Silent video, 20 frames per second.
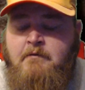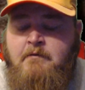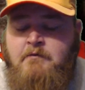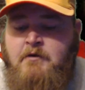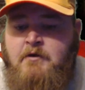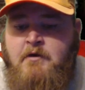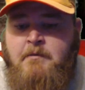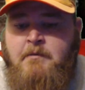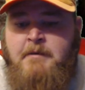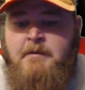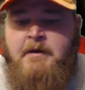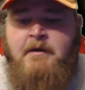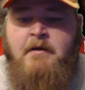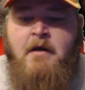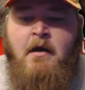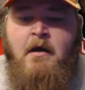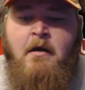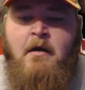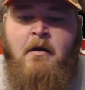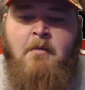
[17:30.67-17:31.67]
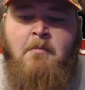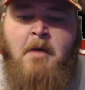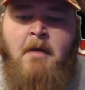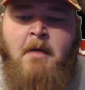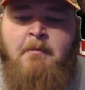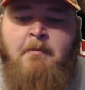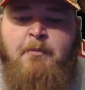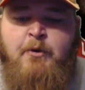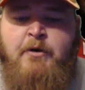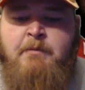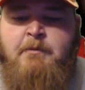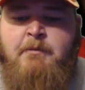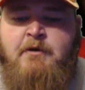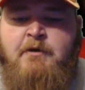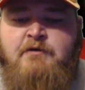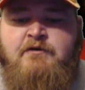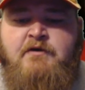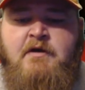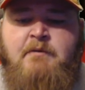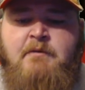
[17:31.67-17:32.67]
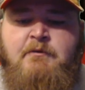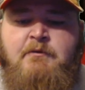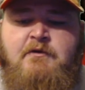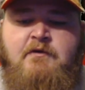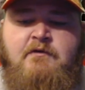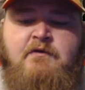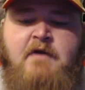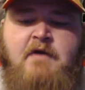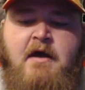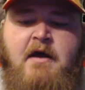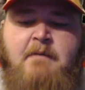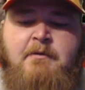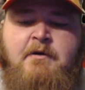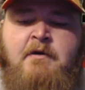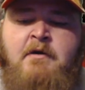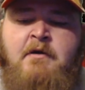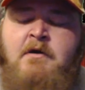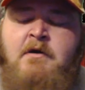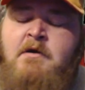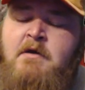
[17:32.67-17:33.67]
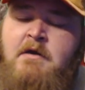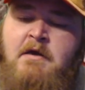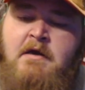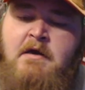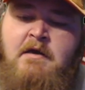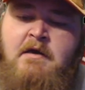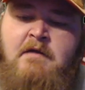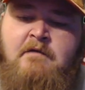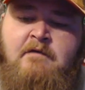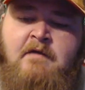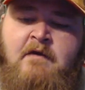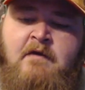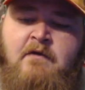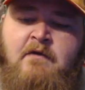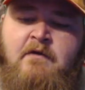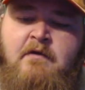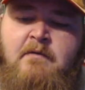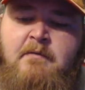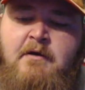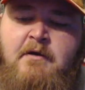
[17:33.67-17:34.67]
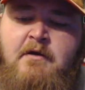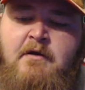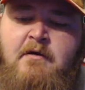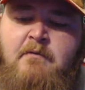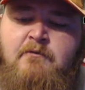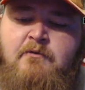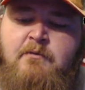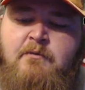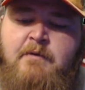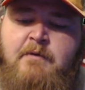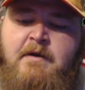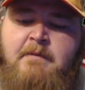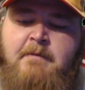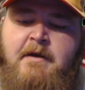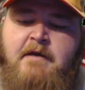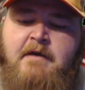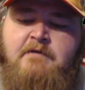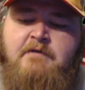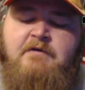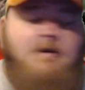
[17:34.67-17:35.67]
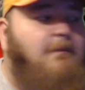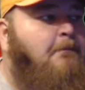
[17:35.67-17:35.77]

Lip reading: you know what I mean, I'm pretty much done with this topic until there becomes a rematch.